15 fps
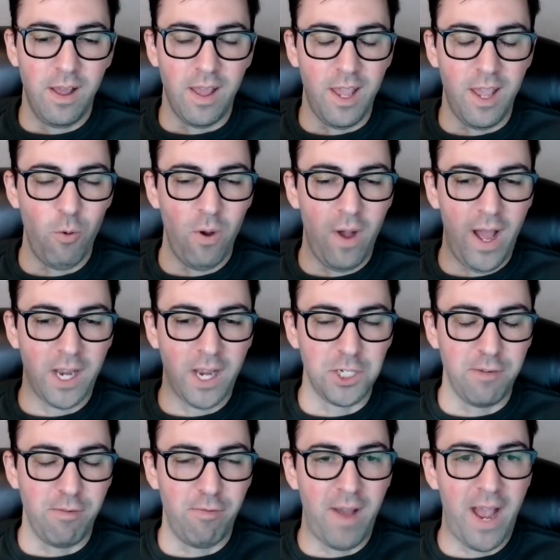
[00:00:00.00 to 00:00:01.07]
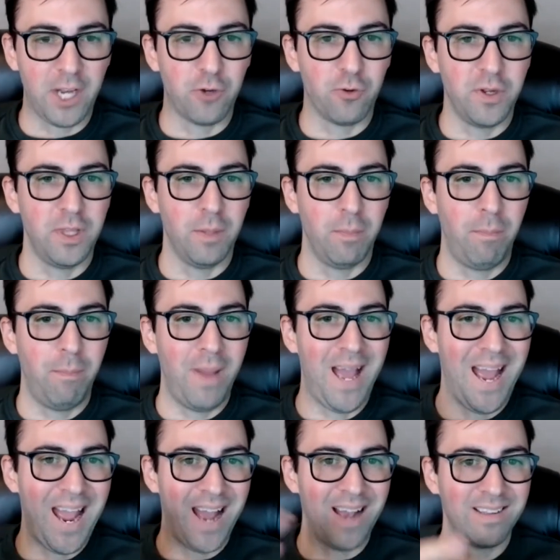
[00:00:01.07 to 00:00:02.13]
it will actually factor in the
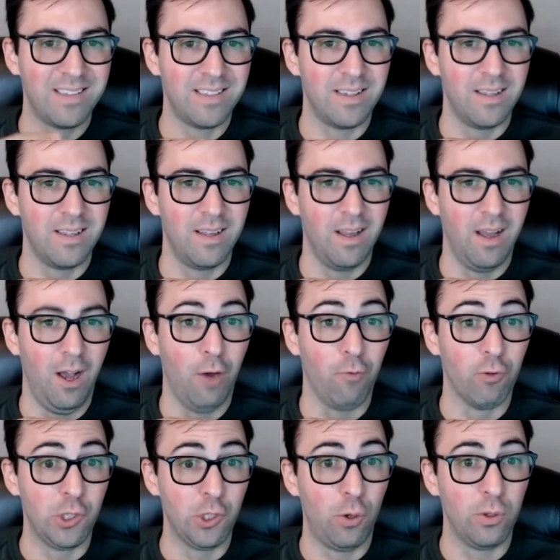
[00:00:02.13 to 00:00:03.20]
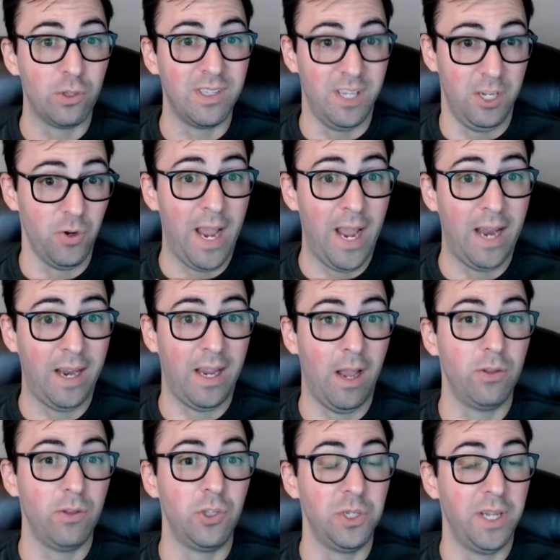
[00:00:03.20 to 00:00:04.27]
past results in your ad
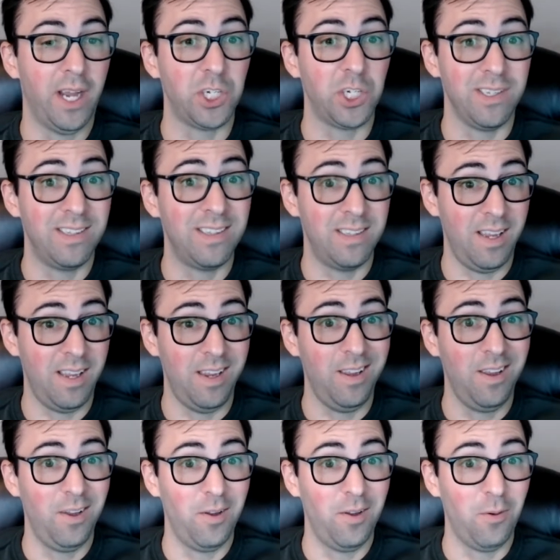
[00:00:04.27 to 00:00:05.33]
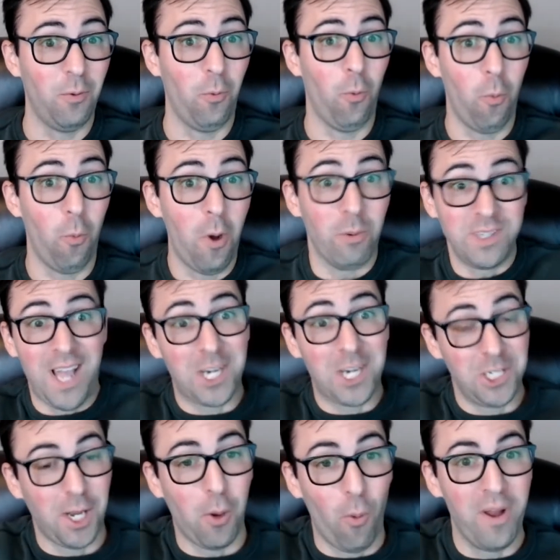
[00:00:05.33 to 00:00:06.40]
account. So you can actually see what was
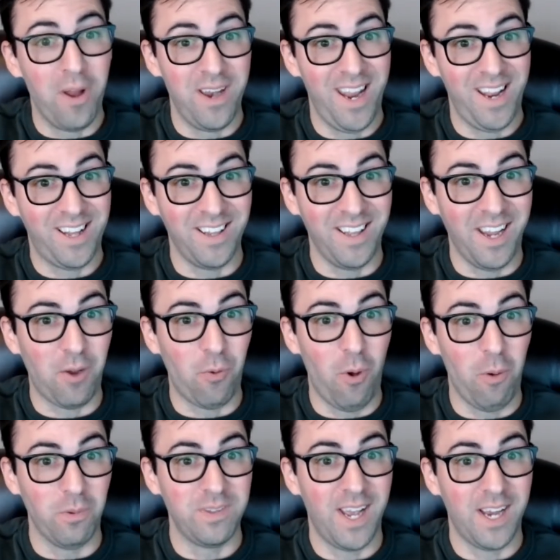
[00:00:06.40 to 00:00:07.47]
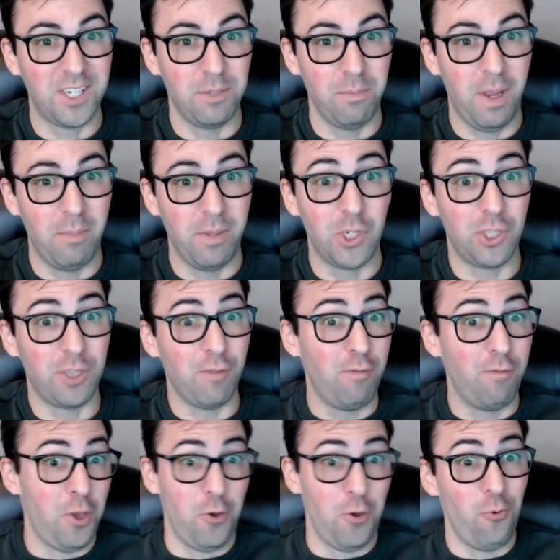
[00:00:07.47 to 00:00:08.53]
actually a 1-day click, what was actually maybe just a
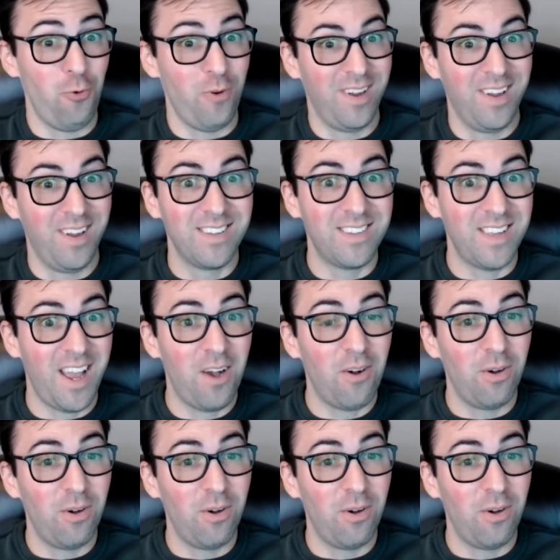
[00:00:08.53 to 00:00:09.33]
view sale.